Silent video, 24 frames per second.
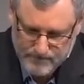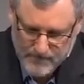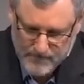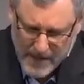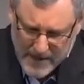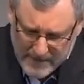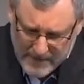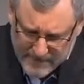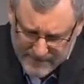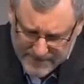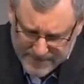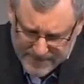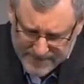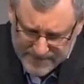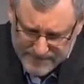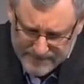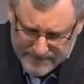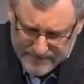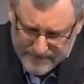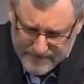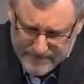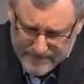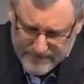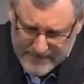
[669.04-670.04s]
And if
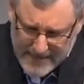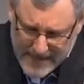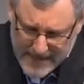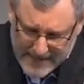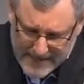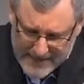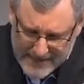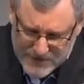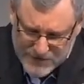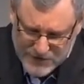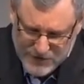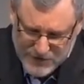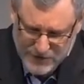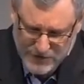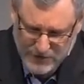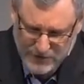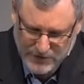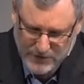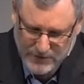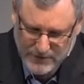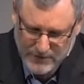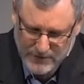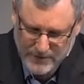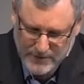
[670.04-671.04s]
that is
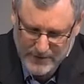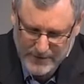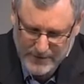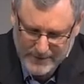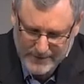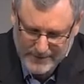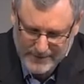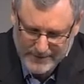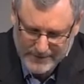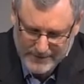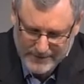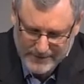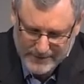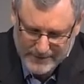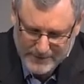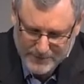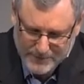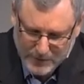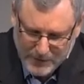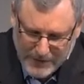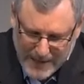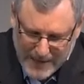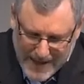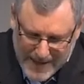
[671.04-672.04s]
you, the
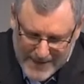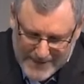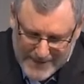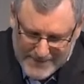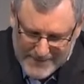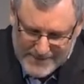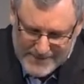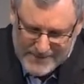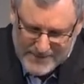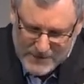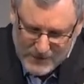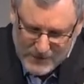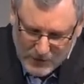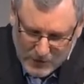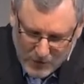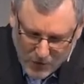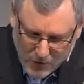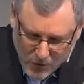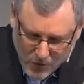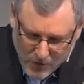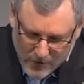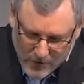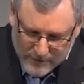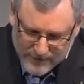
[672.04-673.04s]
place to
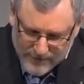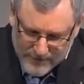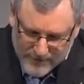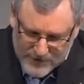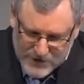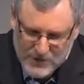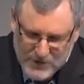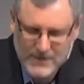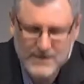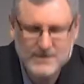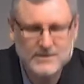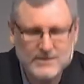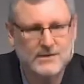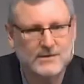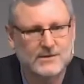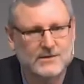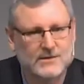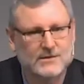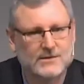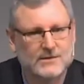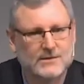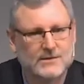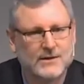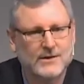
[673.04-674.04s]
look for Jesus,
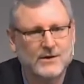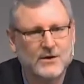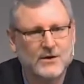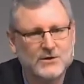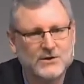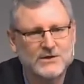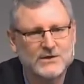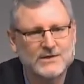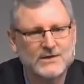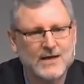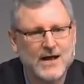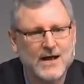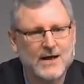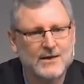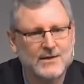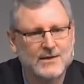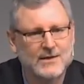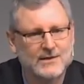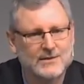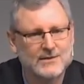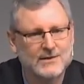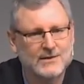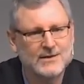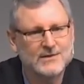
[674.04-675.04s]
can I just say
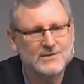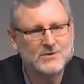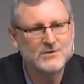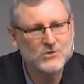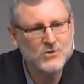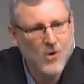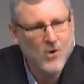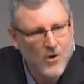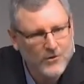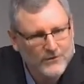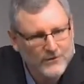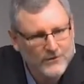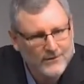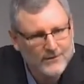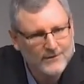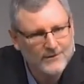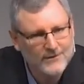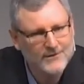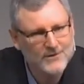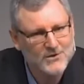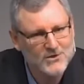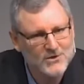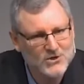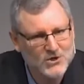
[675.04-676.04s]
this, is not
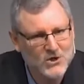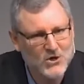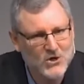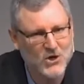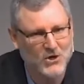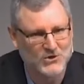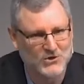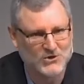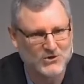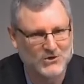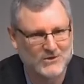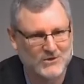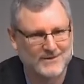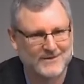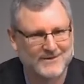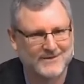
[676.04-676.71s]
the church.